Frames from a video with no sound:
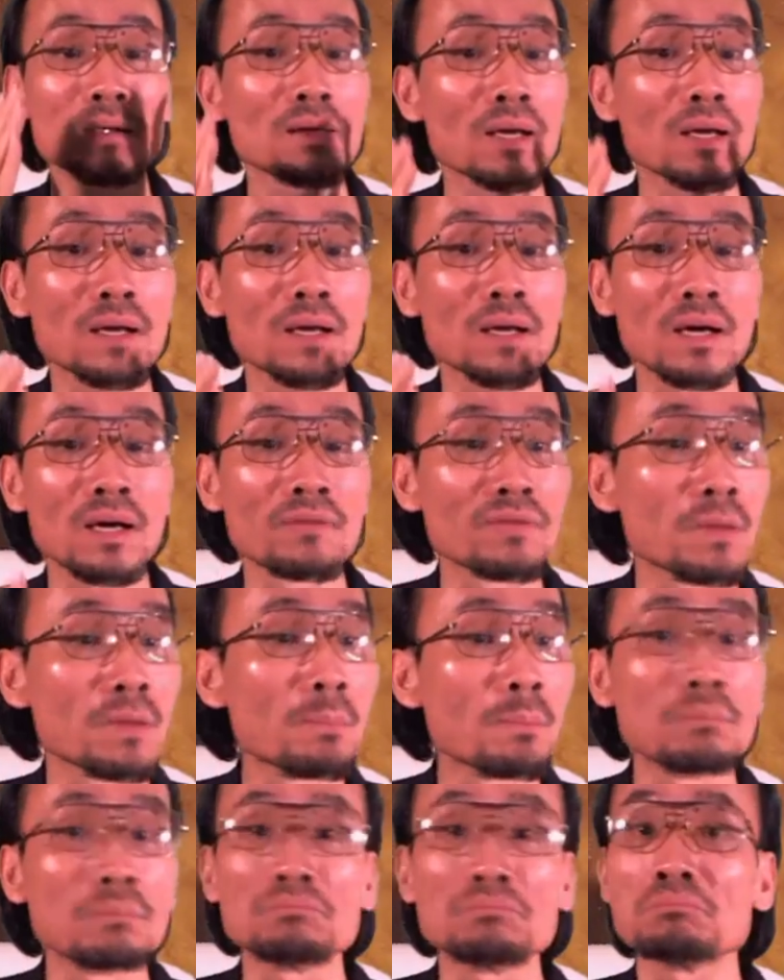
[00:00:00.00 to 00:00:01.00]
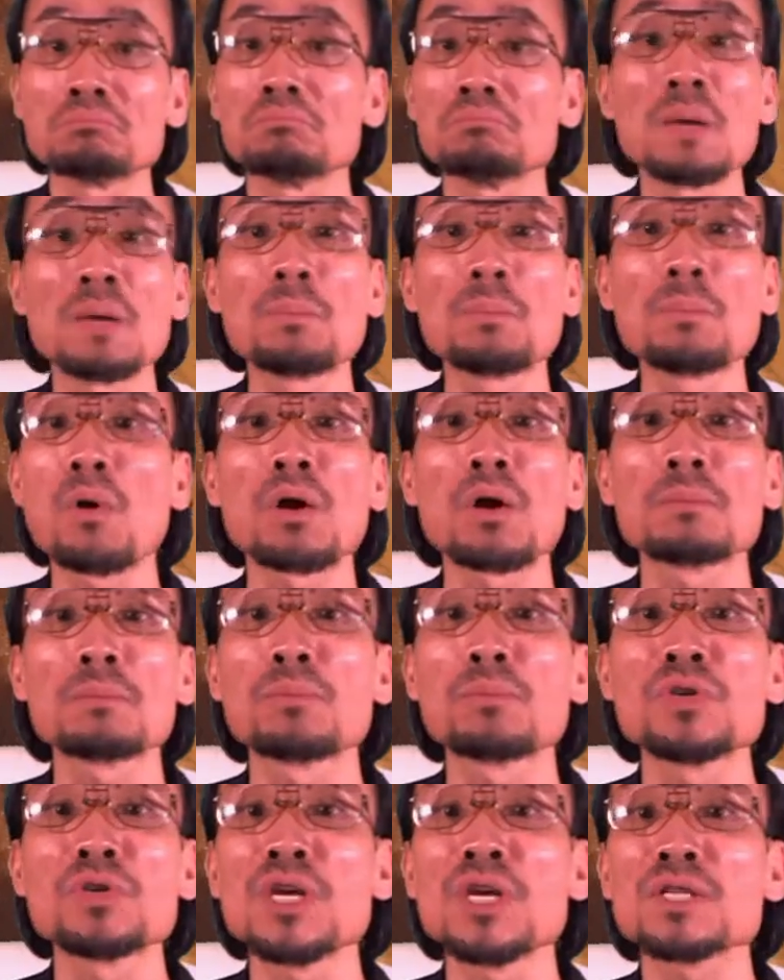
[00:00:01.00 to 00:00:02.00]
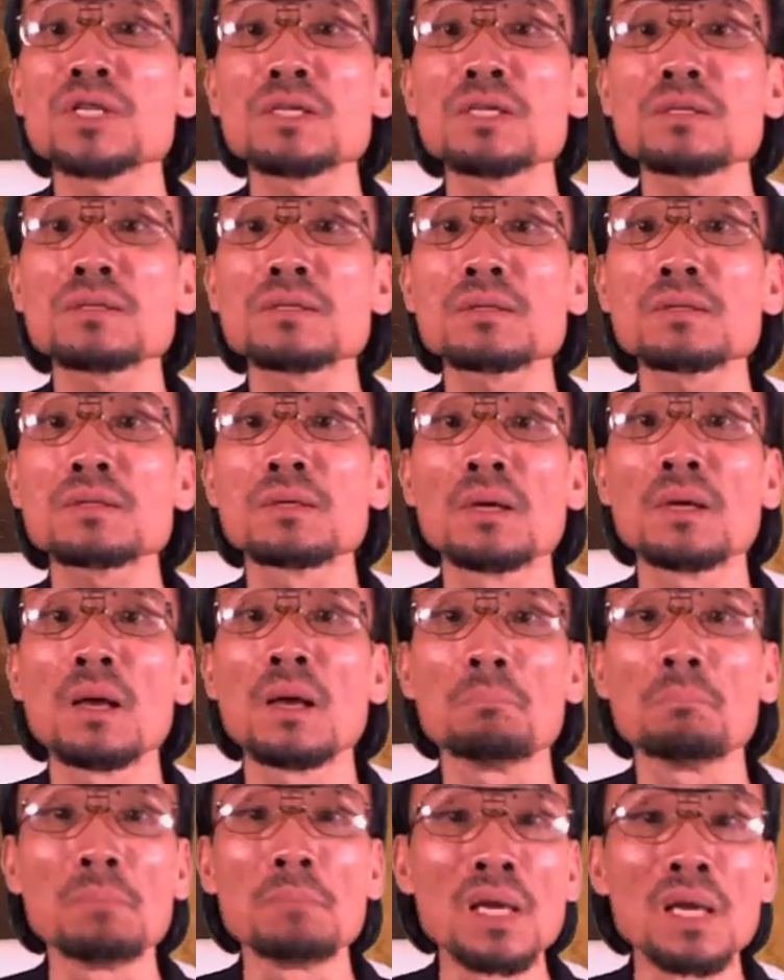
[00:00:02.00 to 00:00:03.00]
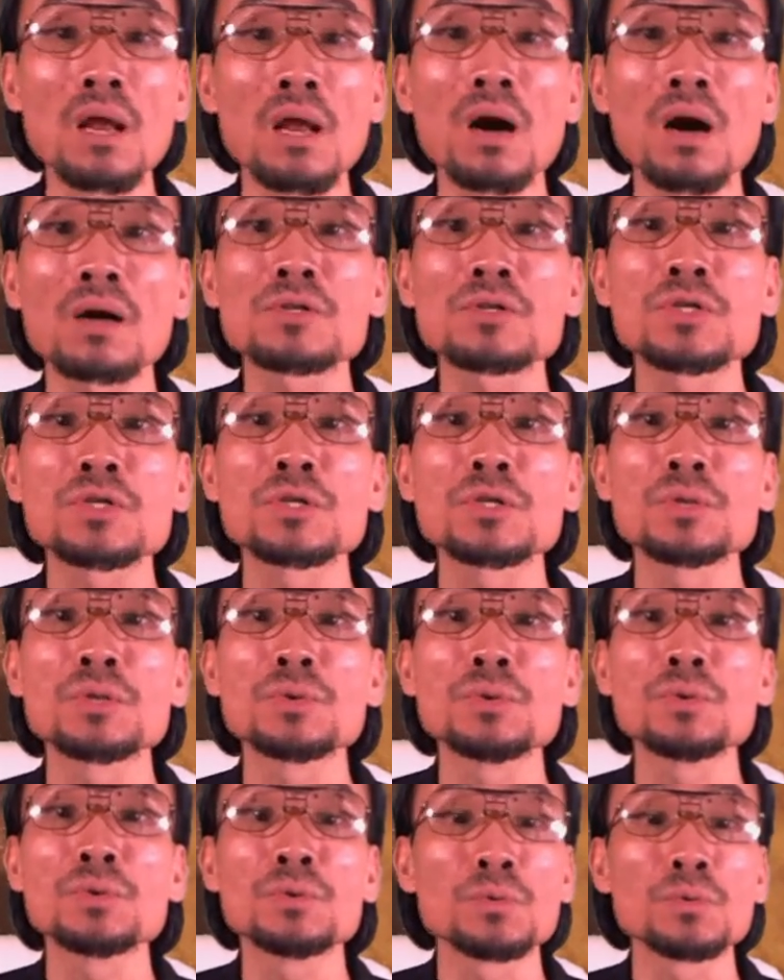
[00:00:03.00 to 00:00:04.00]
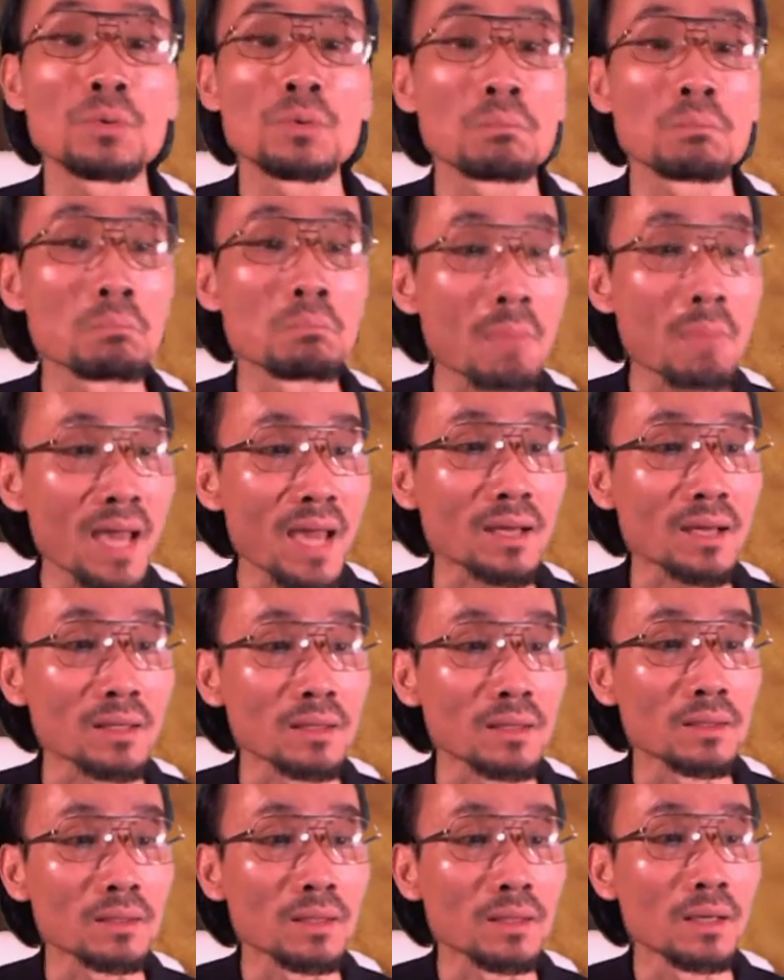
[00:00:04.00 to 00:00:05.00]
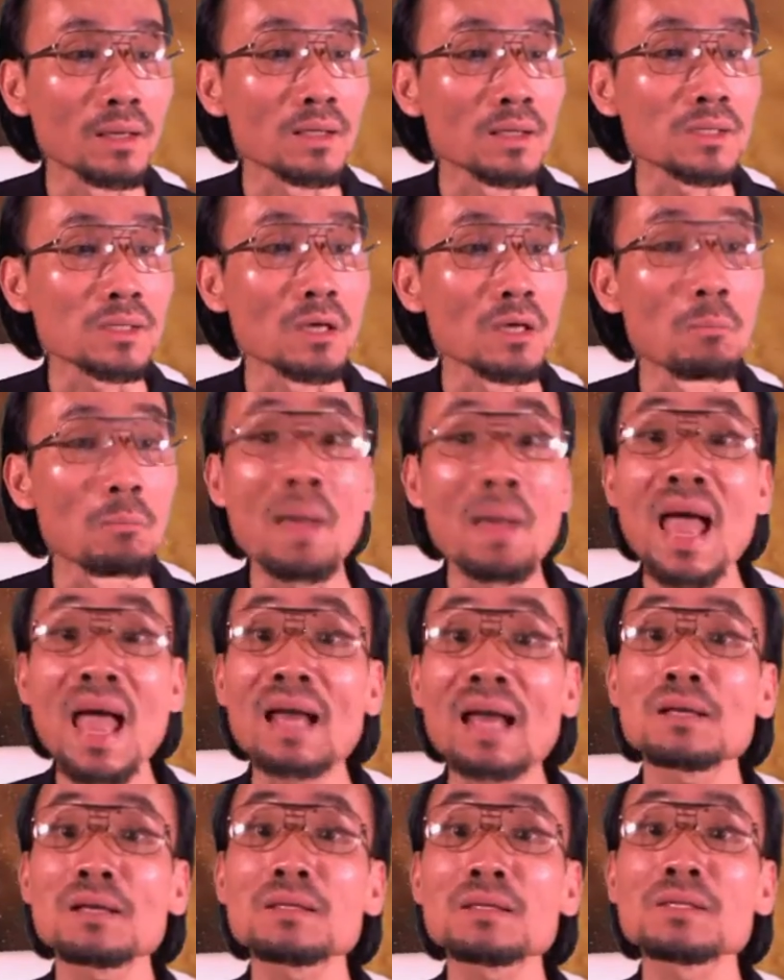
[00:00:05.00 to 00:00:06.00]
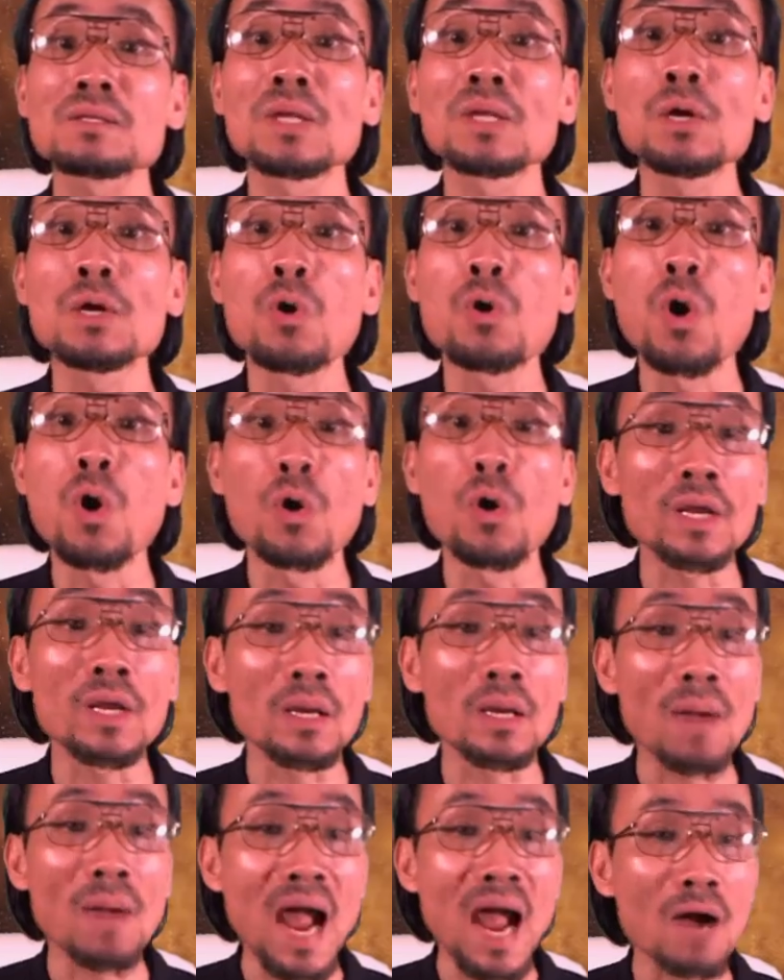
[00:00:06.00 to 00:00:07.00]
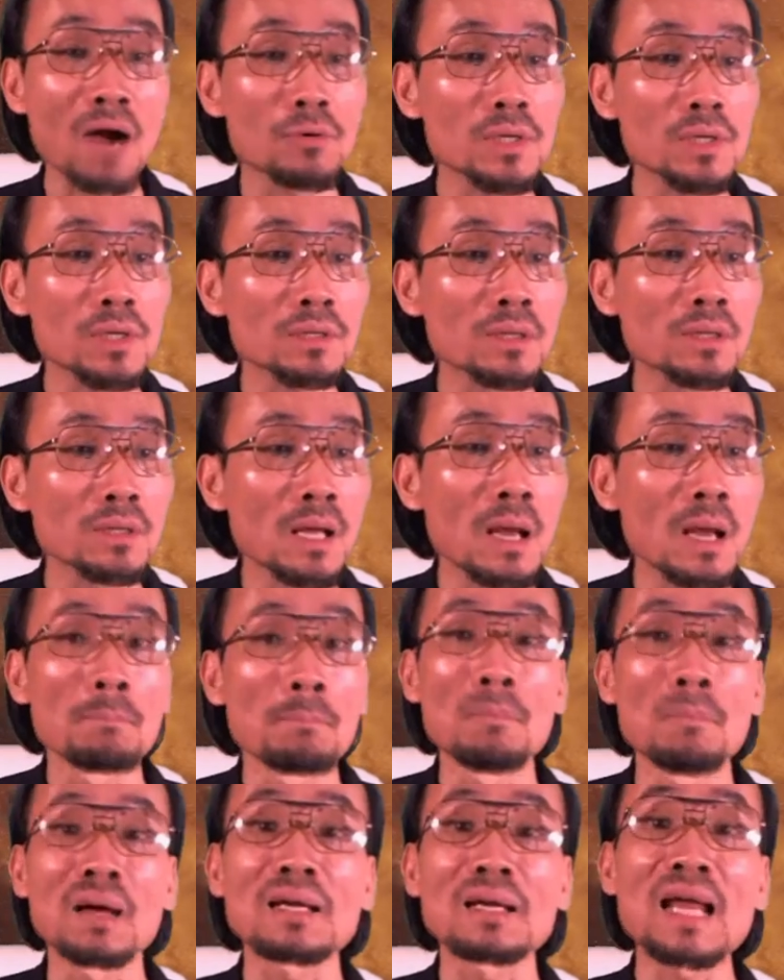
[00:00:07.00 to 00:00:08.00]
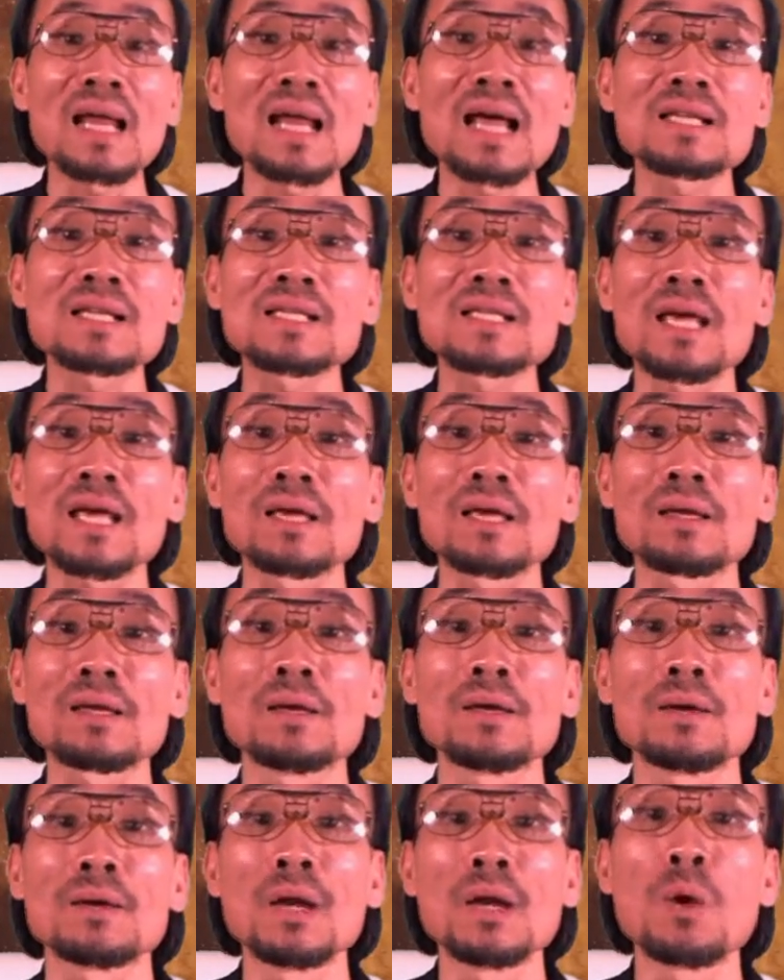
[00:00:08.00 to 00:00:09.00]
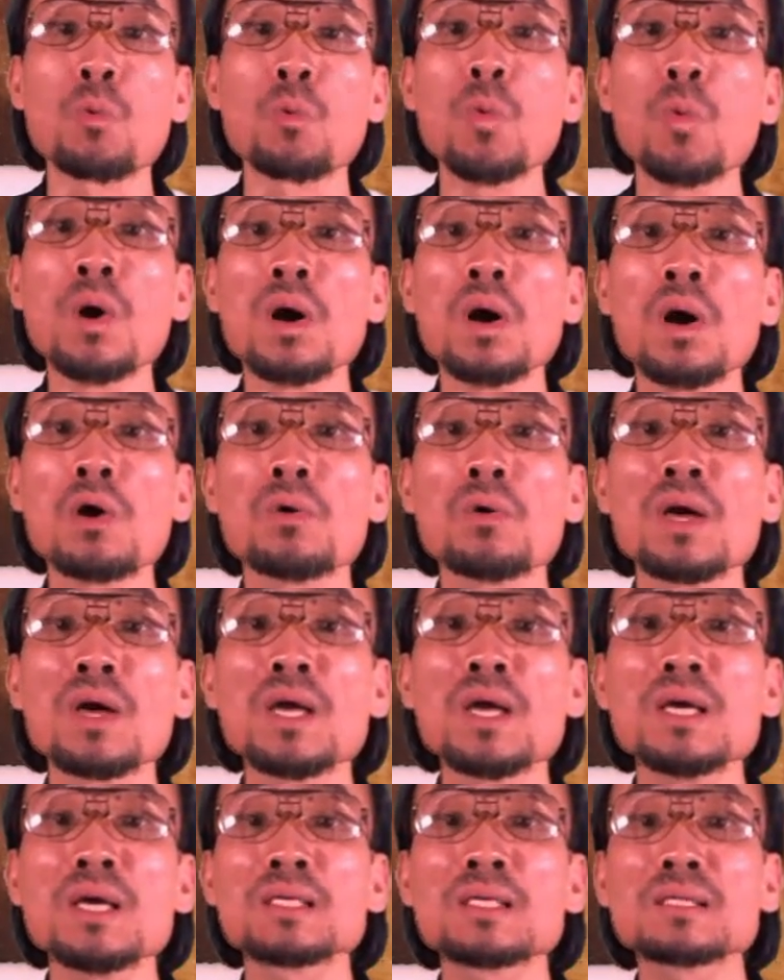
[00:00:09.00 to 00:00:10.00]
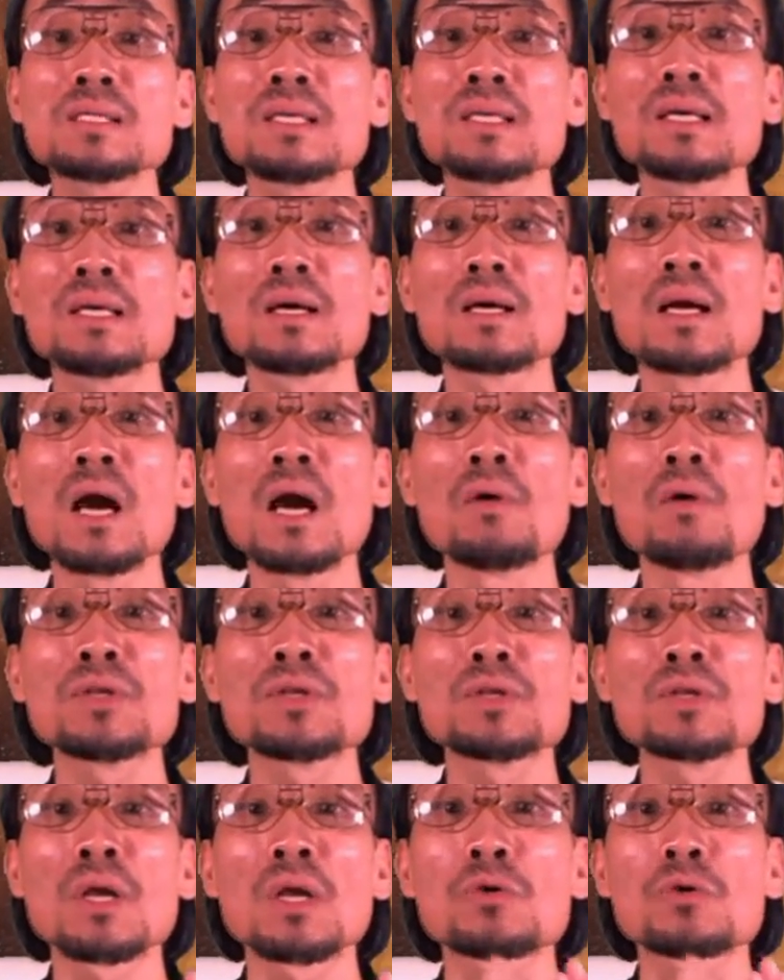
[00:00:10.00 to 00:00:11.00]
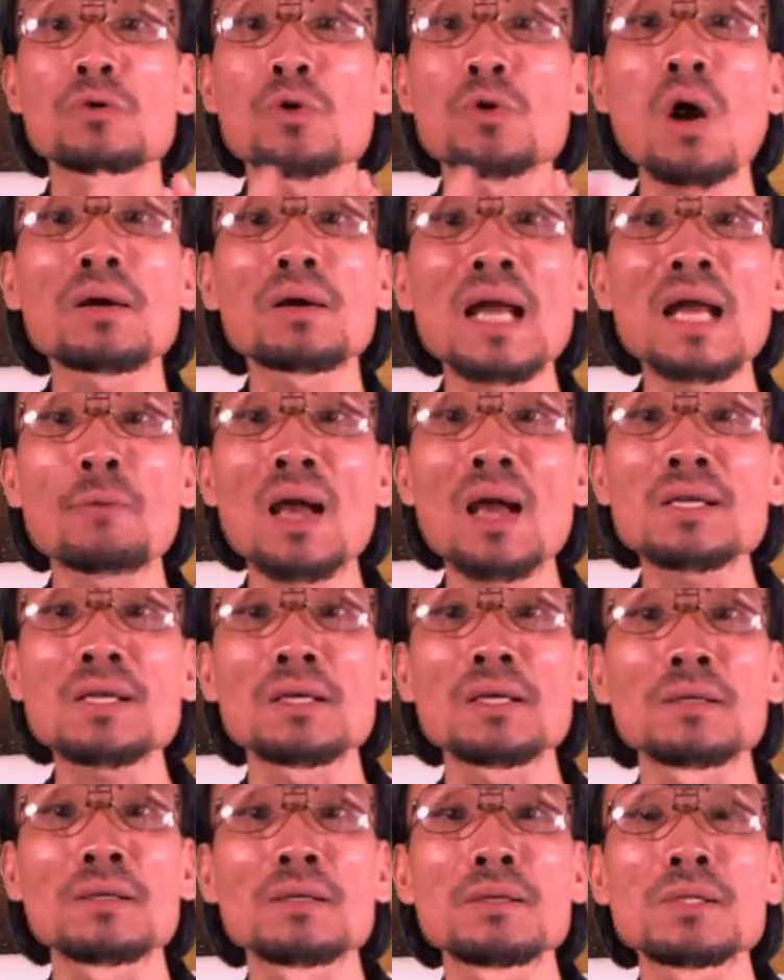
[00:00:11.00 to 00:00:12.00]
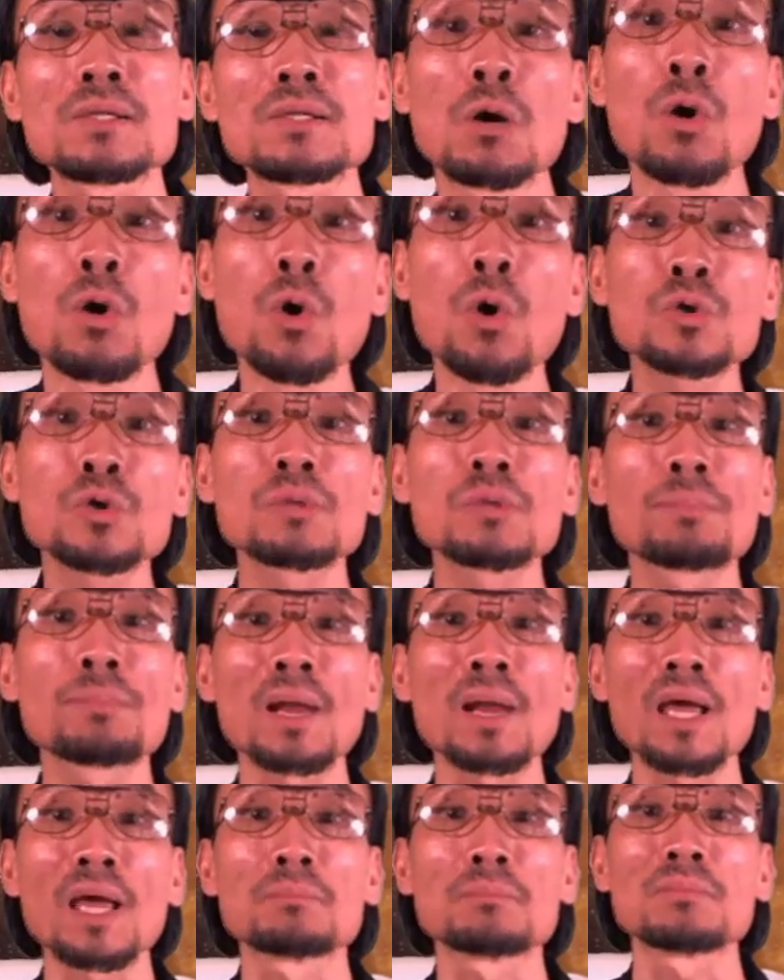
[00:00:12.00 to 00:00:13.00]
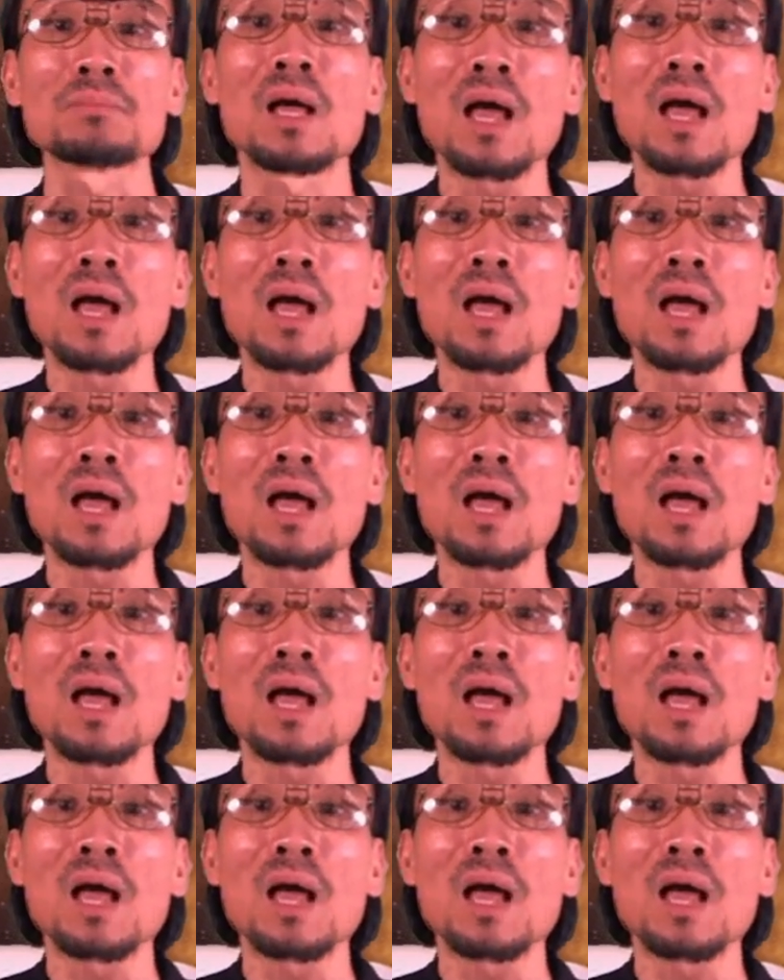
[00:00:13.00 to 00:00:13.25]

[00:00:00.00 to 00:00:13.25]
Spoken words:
of the important positions belong to men. So men still holding the power. But like I say, the world is going to the wrong direction. So who to blame?